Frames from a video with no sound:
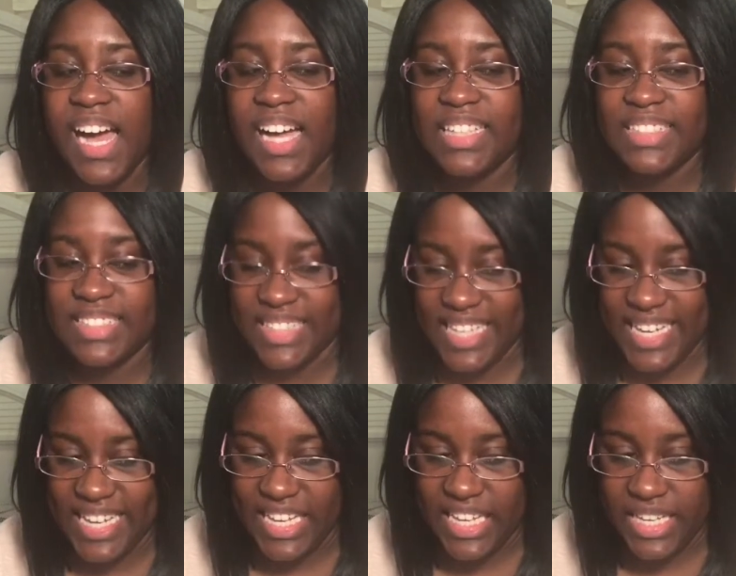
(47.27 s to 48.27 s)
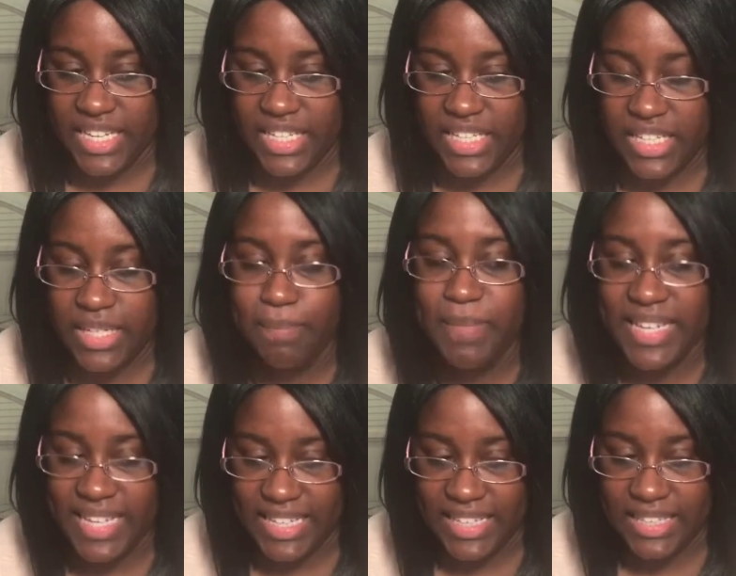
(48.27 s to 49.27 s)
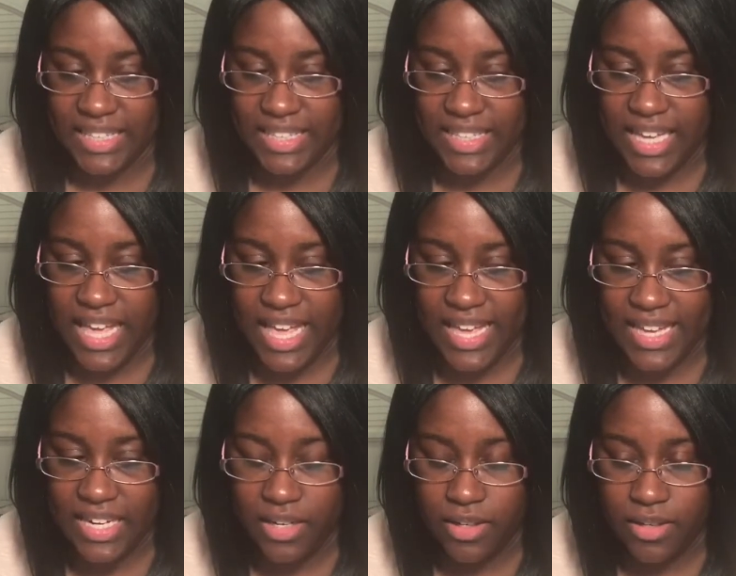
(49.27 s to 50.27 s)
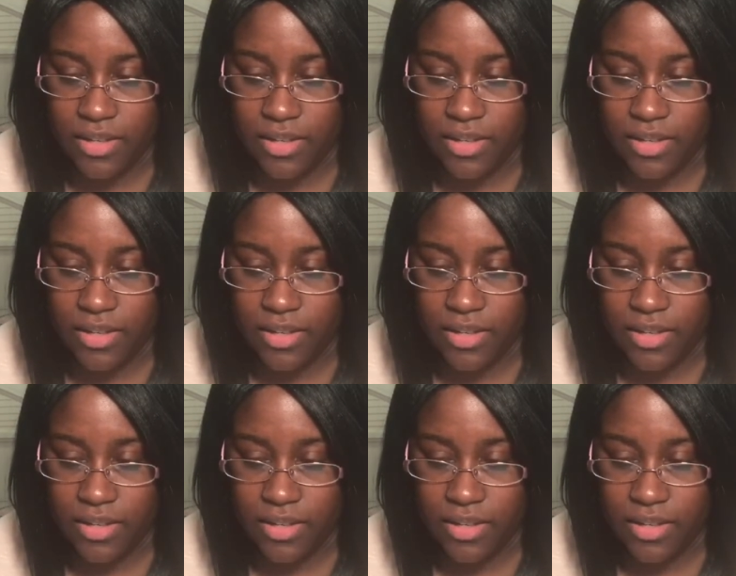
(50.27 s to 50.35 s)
I think me and